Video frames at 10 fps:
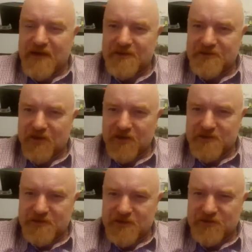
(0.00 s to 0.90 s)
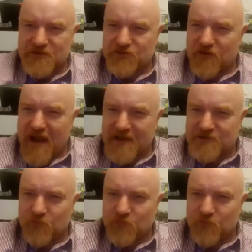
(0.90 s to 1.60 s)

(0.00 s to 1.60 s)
as such. It's just strange and